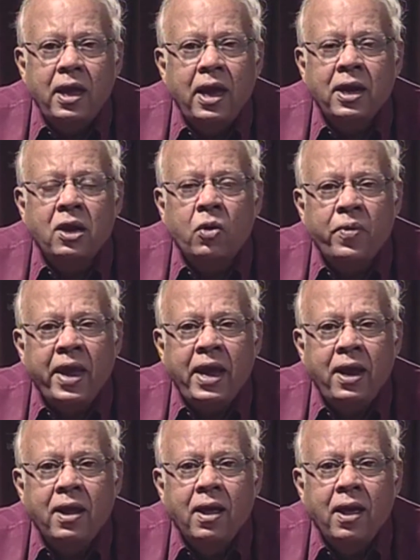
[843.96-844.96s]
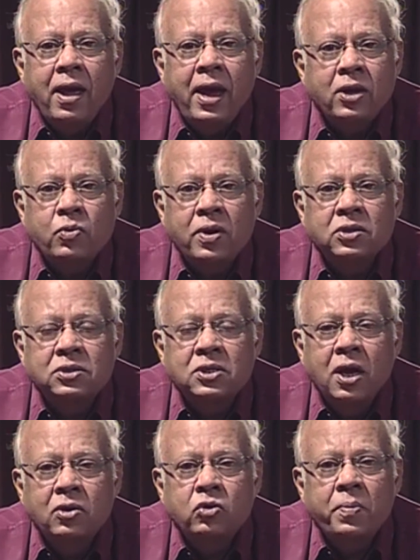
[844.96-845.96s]
In a way, it
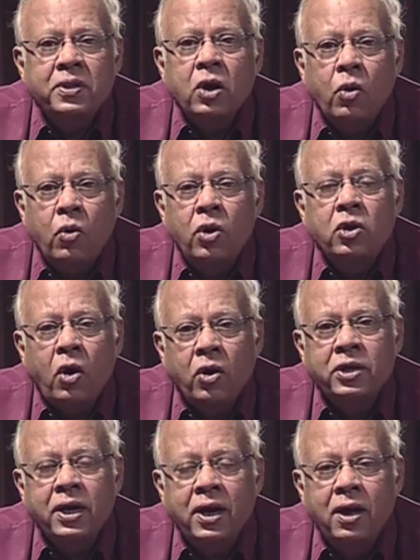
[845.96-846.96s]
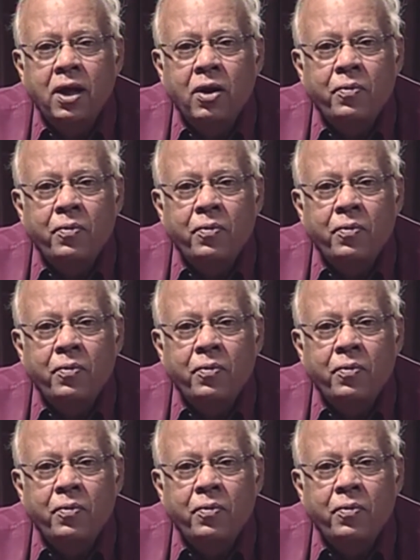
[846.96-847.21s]
was to be the old order